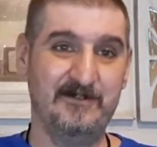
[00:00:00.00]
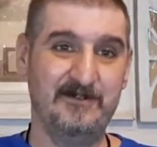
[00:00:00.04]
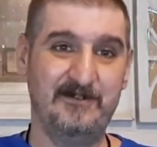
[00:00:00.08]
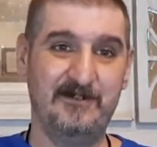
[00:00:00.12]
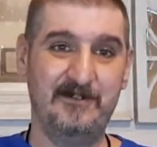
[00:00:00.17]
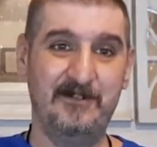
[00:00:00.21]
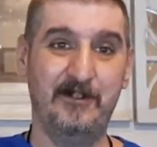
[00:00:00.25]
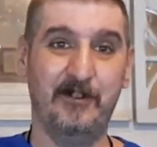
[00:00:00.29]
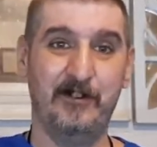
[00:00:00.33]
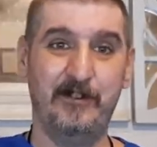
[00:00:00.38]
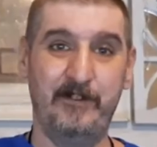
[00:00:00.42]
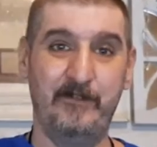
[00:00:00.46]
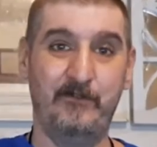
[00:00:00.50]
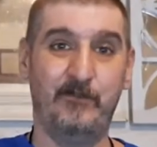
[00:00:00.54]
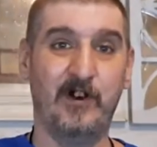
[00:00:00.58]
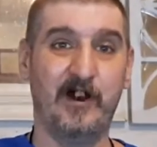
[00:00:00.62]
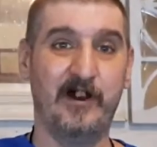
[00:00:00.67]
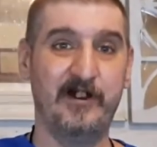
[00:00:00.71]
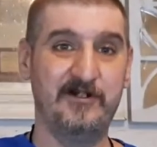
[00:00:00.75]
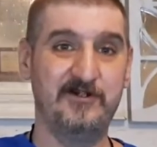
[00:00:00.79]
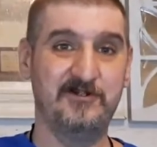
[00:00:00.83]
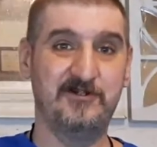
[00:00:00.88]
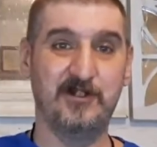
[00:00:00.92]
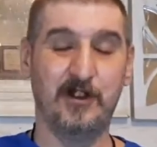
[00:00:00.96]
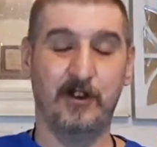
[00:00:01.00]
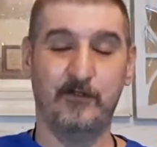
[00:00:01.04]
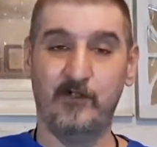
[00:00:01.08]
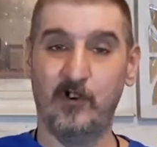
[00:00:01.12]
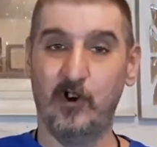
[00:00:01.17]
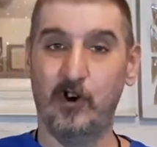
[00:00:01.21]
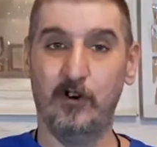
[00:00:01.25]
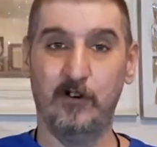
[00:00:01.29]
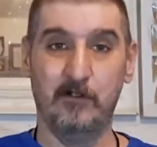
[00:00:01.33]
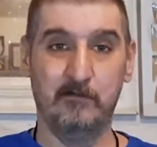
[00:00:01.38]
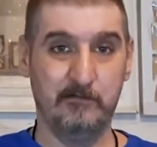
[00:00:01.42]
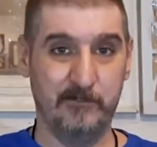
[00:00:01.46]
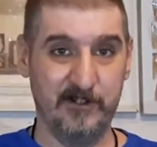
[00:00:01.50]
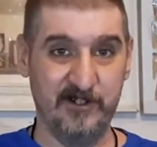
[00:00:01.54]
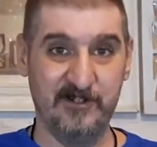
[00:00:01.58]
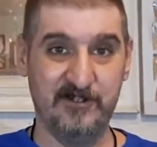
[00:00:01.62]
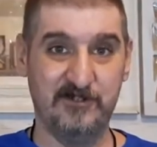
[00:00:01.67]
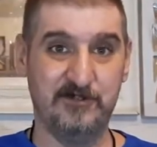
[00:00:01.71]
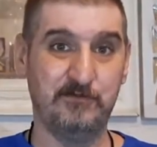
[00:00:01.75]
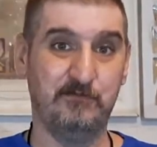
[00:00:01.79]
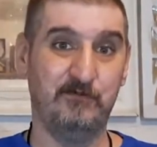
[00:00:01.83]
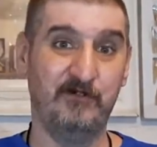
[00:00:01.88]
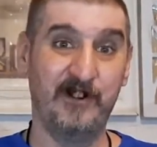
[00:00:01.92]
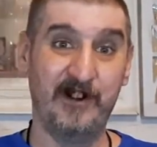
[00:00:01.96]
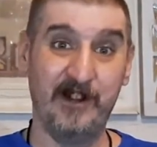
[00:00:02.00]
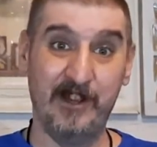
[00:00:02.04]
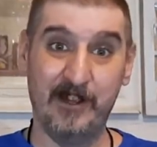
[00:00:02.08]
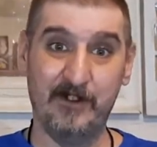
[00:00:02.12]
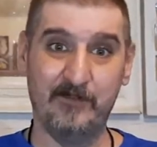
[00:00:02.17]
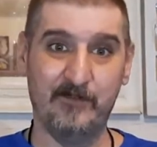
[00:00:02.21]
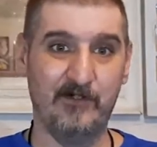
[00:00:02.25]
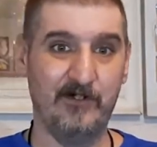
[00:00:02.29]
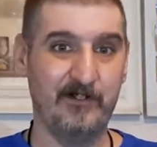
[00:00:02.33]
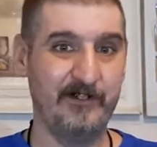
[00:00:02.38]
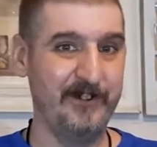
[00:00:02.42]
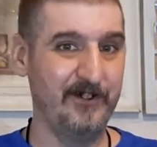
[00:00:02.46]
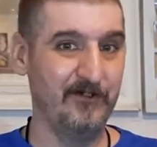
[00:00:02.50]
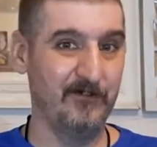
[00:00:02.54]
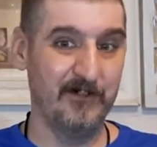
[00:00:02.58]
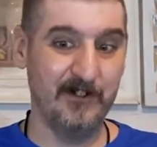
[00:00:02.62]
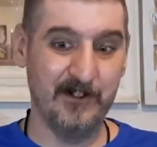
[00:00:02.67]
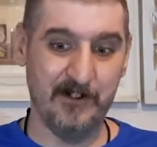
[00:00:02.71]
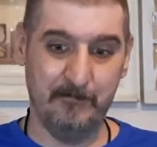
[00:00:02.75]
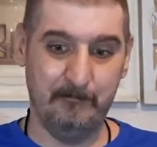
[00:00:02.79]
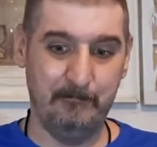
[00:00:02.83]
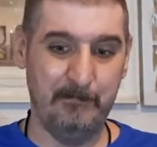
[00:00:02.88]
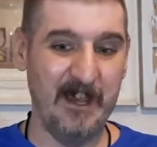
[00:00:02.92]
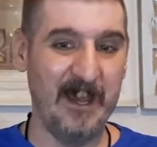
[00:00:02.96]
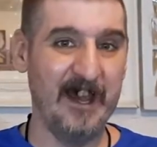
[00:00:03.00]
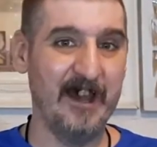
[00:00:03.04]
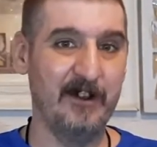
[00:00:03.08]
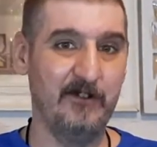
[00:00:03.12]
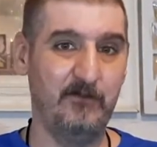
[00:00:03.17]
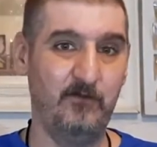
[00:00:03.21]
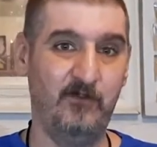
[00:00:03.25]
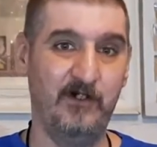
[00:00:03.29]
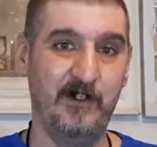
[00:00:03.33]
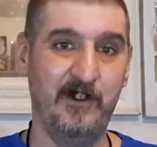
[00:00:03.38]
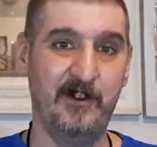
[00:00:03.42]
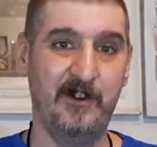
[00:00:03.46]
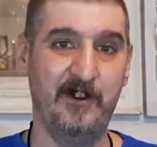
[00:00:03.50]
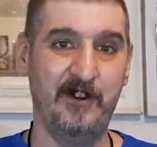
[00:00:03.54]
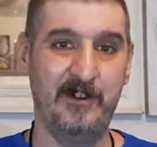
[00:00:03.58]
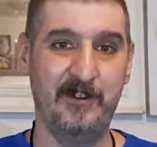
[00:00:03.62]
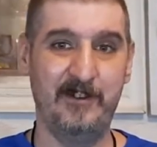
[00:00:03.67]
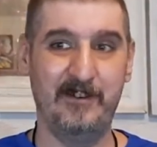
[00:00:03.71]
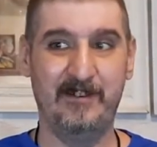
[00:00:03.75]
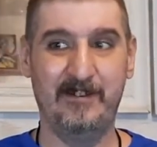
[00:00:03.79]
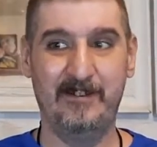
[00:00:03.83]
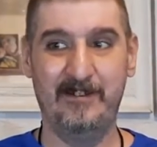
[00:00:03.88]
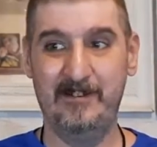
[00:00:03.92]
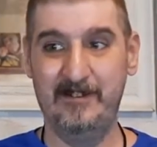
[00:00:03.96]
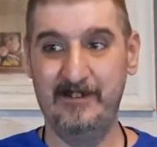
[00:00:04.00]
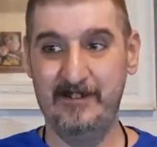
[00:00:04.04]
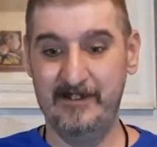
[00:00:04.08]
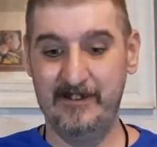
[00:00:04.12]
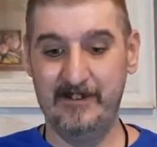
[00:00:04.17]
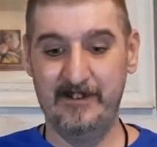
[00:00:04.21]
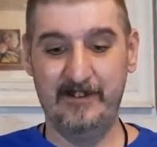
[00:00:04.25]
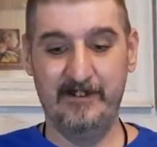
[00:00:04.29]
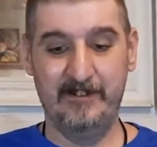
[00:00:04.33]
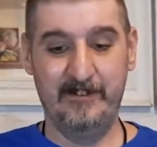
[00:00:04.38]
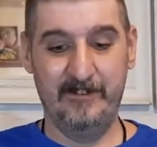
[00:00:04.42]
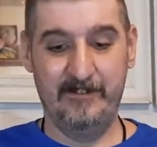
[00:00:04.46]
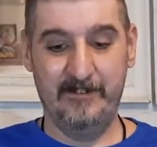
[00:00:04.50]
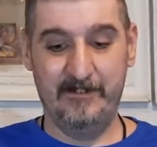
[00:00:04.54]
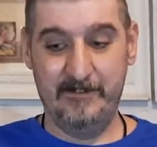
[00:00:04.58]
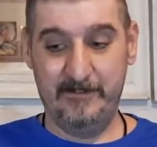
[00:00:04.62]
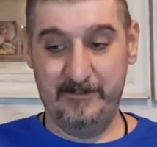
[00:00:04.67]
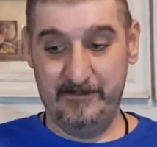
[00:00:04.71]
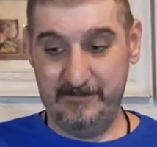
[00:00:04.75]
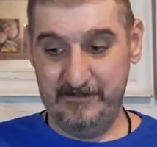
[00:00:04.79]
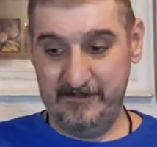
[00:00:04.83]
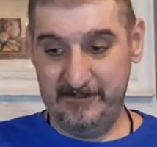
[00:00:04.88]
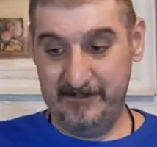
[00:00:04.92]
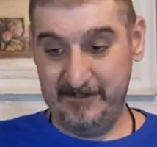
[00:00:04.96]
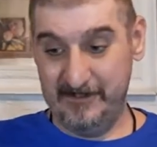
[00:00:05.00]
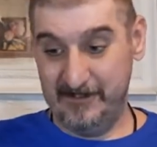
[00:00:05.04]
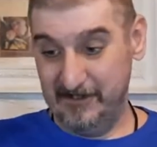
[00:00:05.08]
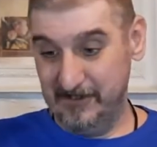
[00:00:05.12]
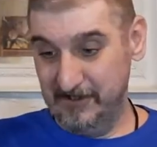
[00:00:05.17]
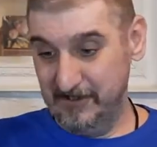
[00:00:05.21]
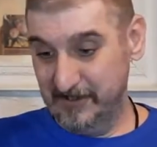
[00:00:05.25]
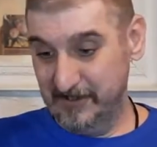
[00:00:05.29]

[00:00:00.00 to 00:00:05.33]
you find yourself homeless, whatever, you're in a bad way, yeah,